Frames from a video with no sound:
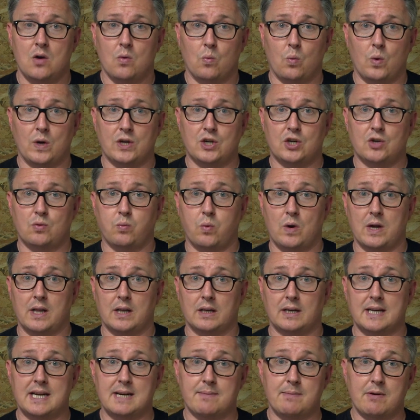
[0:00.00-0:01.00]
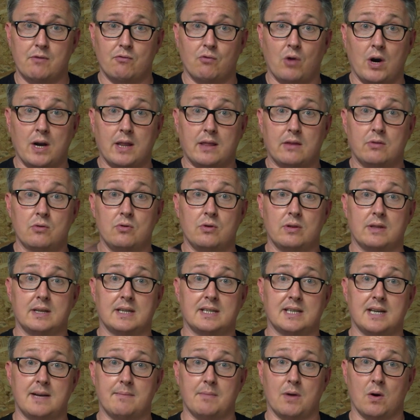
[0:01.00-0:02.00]
which will lead me right through to the
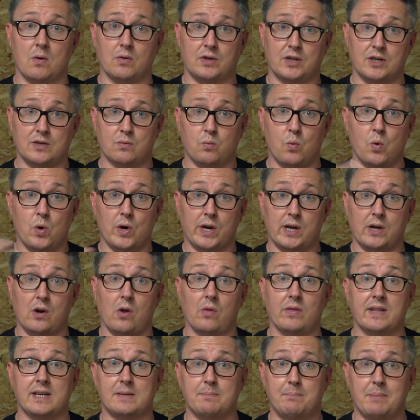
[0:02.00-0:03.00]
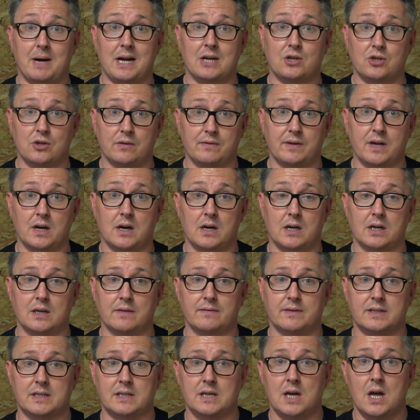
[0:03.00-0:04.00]
summer, just working on this batch of
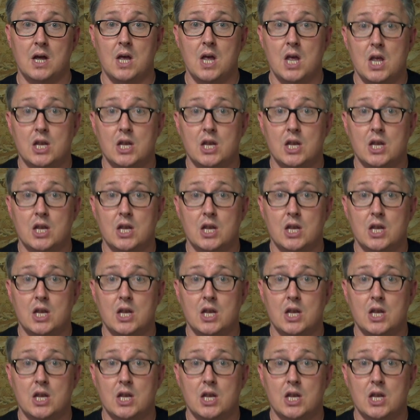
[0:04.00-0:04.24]
knives.